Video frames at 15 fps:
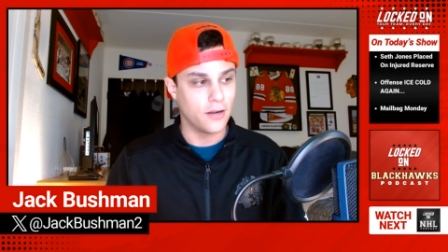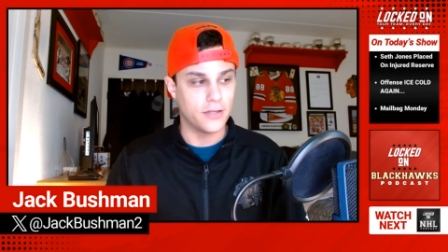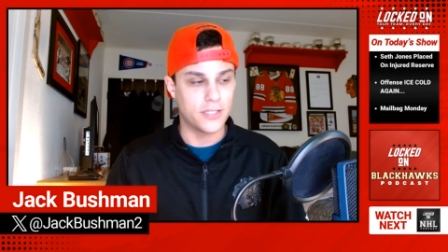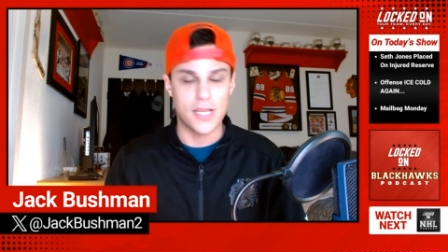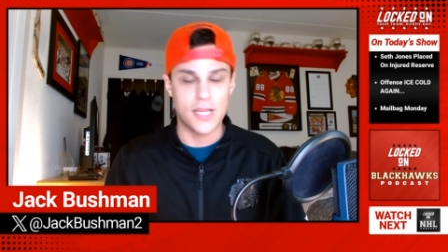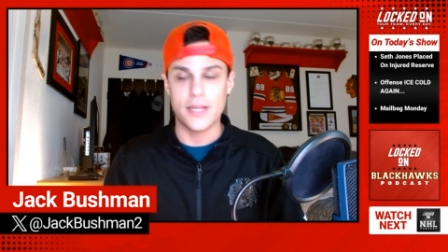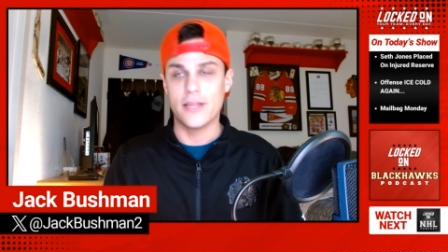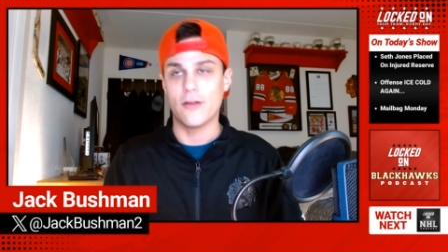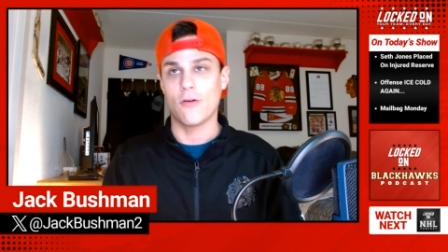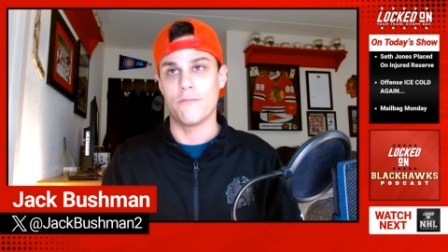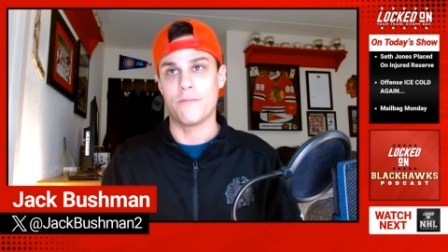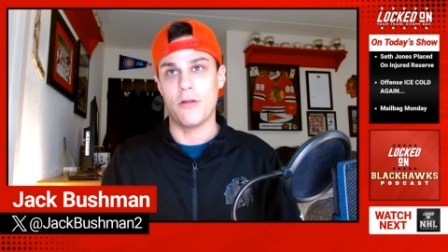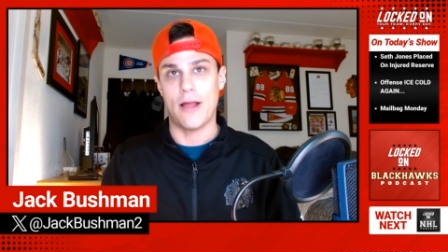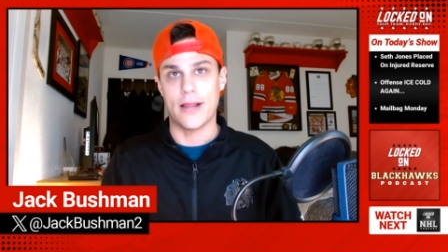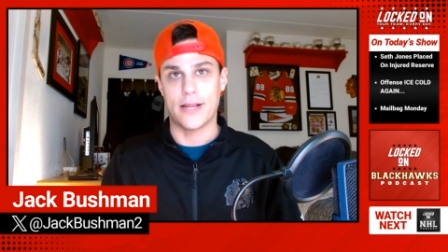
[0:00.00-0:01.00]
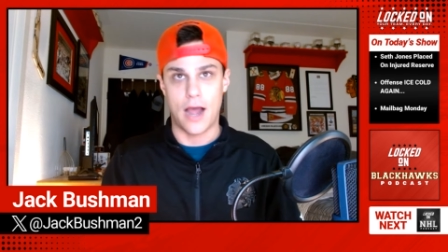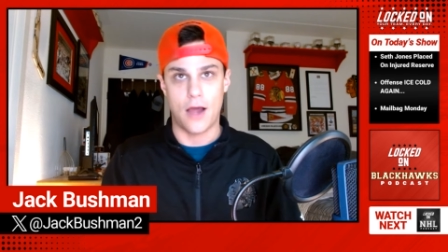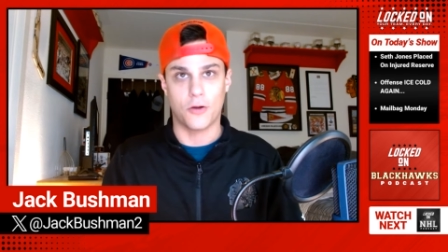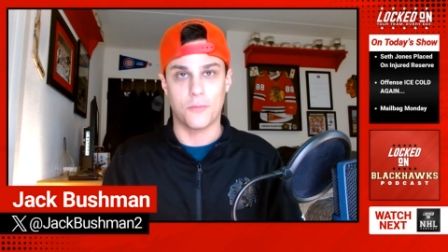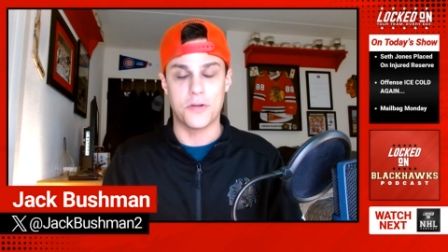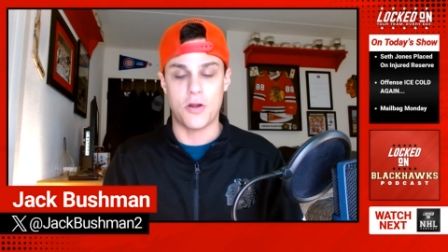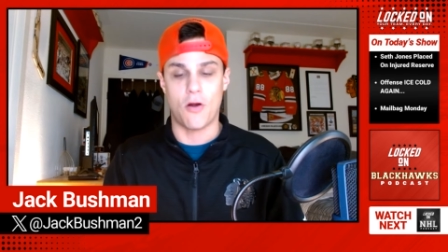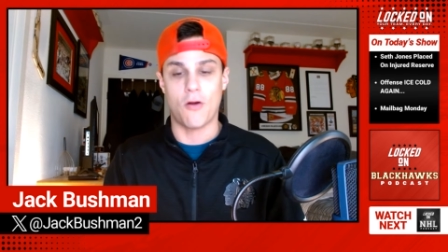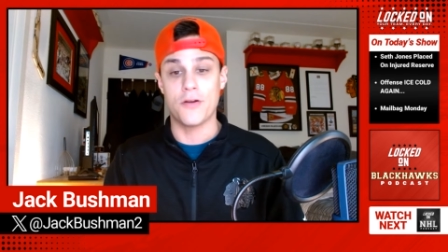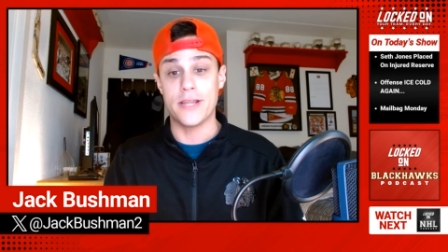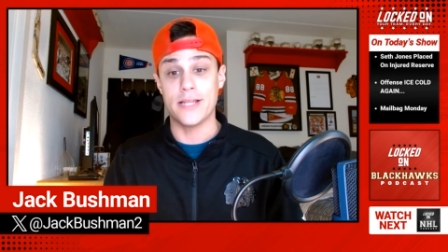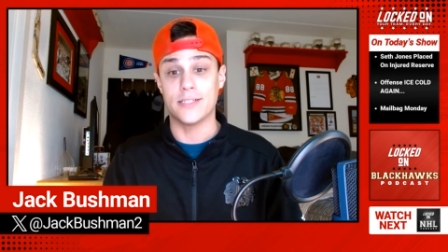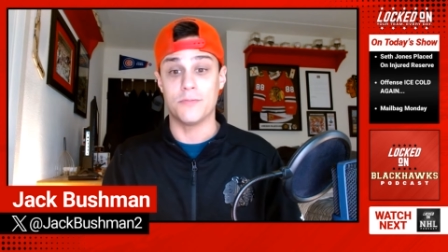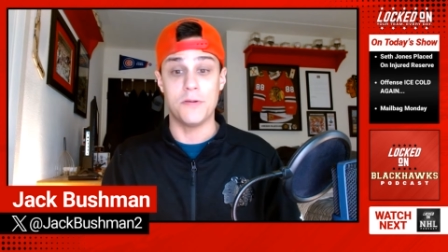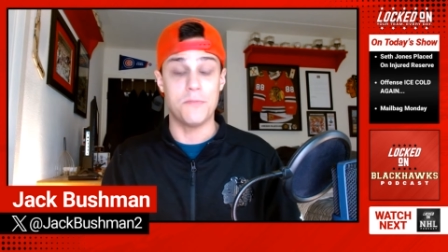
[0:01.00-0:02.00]
sit here and be like, Connor Bedard
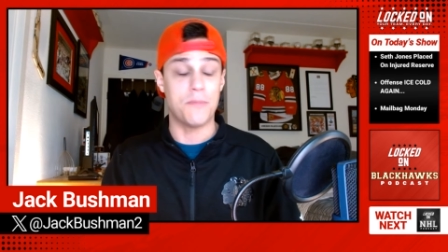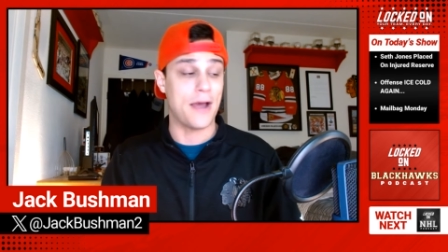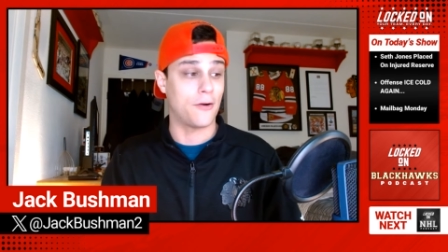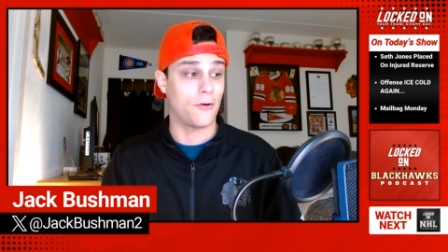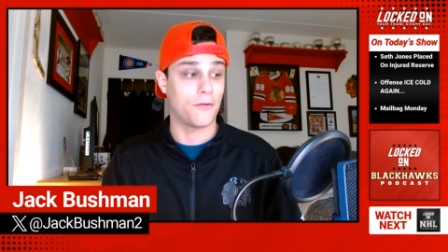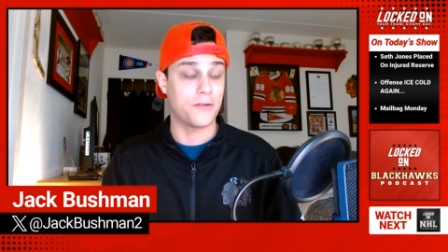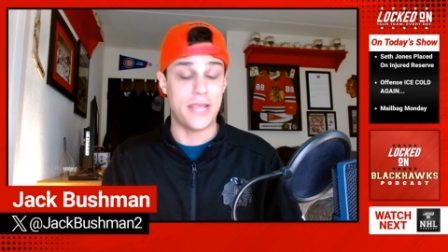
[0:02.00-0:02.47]
needs to be better.